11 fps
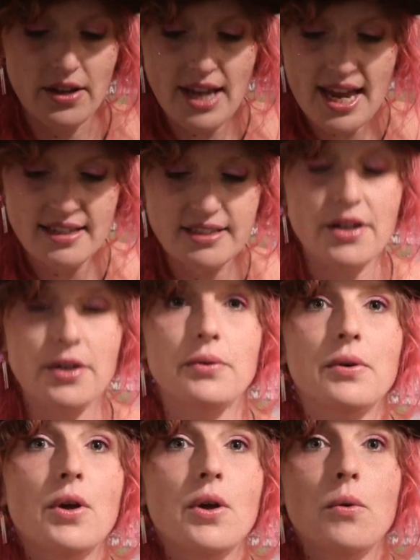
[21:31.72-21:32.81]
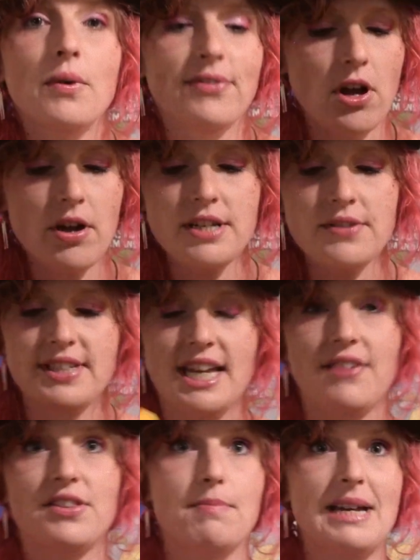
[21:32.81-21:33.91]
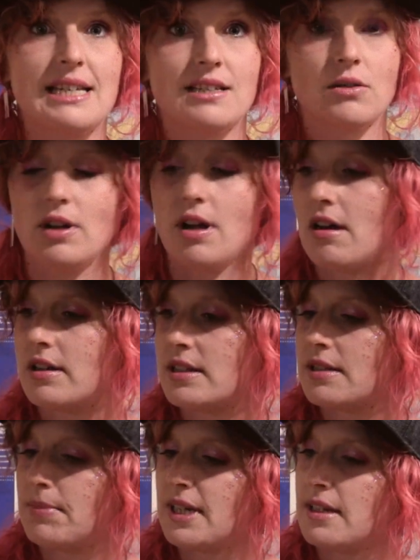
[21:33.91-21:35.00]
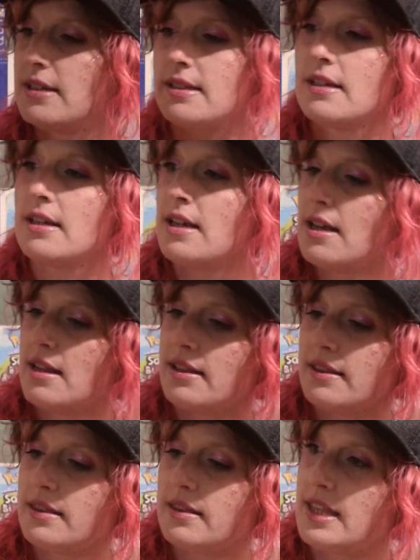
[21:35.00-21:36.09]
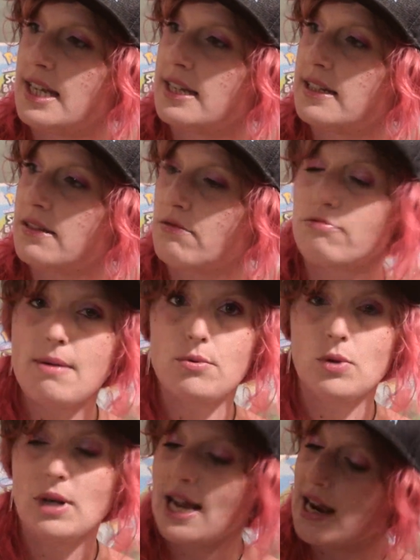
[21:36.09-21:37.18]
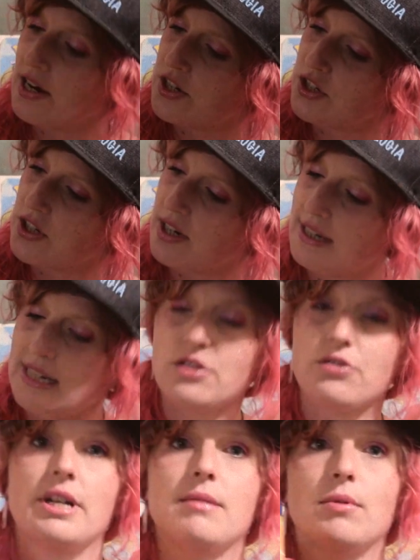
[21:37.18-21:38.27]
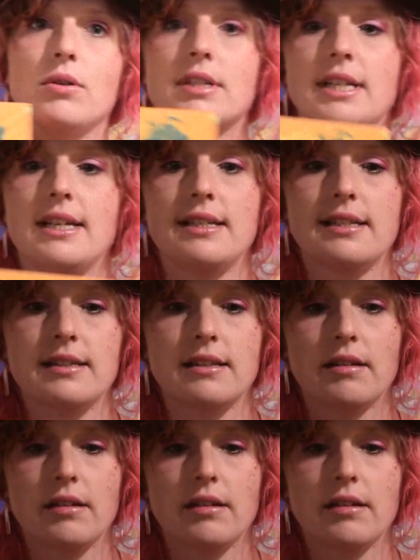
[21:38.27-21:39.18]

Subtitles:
Okay, so we've kind of saved the best till last, because this Rebel Clash Elite Trainer box is